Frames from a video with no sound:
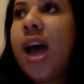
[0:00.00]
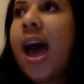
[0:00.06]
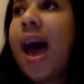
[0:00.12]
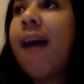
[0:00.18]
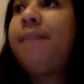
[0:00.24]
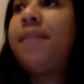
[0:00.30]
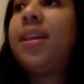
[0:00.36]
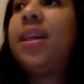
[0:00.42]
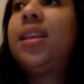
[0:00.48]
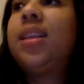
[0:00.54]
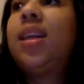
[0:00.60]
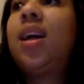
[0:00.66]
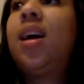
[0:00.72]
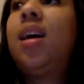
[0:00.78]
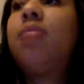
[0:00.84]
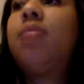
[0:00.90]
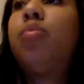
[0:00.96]
I fell in
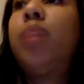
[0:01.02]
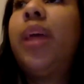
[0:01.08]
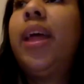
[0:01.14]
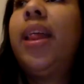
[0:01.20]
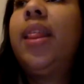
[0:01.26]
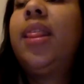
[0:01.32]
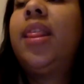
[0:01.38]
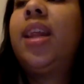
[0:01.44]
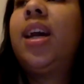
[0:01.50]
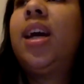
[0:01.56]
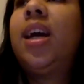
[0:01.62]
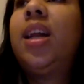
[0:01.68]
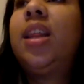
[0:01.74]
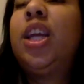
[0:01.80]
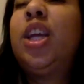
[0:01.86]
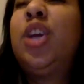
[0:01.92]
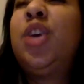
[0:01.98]
love with the
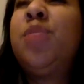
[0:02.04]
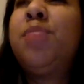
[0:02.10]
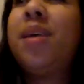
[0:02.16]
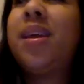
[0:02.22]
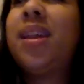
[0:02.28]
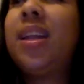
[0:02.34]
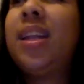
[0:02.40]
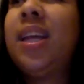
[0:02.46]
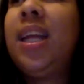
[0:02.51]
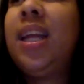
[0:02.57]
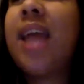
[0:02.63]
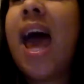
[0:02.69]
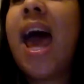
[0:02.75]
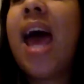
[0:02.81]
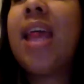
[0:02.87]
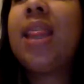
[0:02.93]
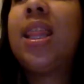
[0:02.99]
the humility
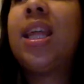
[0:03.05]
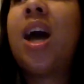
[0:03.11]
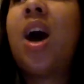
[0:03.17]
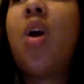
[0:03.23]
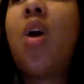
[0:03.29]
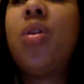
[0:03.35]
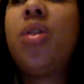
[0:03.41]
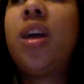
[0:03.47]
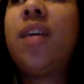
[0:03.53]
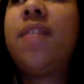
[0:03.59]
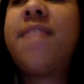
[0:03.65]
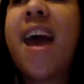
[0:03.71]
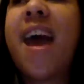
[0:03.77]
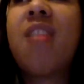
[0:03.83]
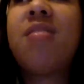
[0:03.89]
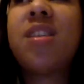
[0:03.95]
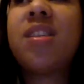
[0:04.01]
that the the
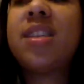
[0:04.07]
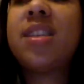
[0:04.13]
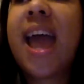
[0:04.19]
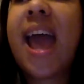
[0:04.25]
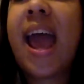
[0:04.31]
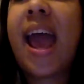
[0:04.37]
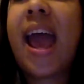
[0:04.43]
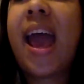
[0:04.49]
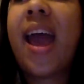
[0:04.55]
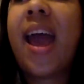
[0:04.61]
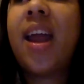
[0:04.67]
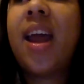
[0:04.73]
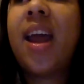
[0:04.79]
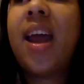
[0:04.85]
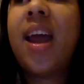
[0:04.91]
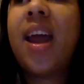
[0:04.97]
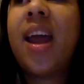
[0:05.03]
founders had
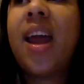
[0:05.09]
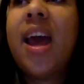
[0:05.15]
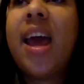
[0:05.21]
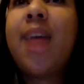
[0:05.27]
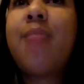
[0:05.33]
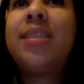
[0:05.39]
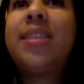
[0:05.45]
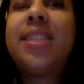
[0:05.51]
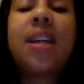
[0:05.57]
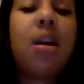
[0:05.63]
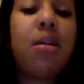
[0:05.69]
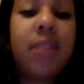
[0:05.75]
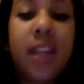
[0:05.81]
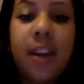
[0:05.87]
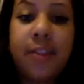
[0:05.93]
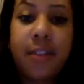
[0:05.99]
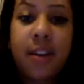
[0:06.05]
it was so
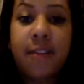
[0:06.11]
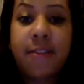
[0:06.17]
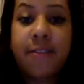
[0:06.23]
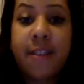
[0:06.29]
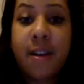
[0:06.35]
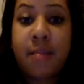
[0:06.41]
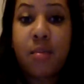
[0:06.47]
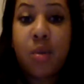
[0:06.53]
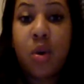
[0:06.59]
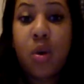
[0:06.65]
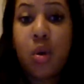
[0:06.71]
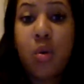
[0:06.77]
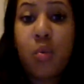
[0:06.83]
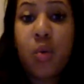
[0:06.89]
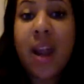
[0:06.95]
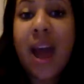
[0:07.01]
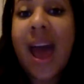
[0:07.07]
different from
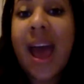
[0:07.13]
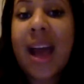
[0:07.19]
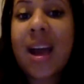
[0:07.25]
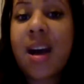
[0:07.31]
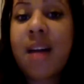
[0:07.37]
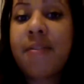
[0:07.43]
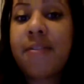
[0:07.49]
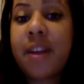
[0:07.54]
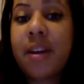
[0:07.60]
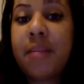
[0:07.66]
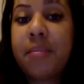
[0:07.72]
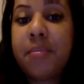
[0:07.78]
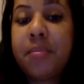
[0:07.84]
what I had come from.